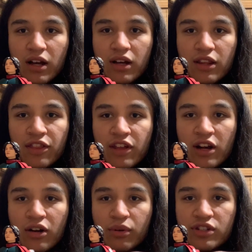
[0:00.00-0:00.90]

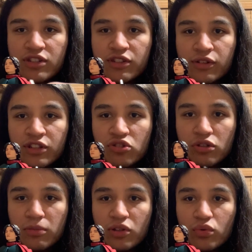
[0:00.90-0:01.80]
there, which is still
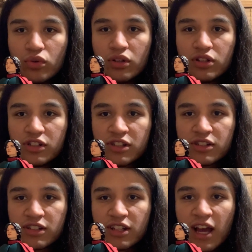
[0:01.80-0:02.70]
extremely cool,
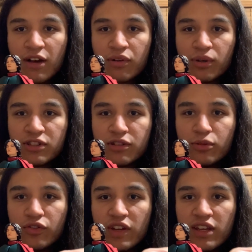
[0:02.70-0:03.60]
just how it was in the
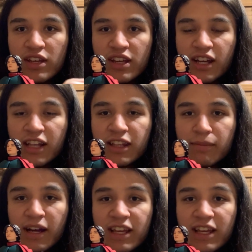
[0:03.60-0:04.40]
movie. And then my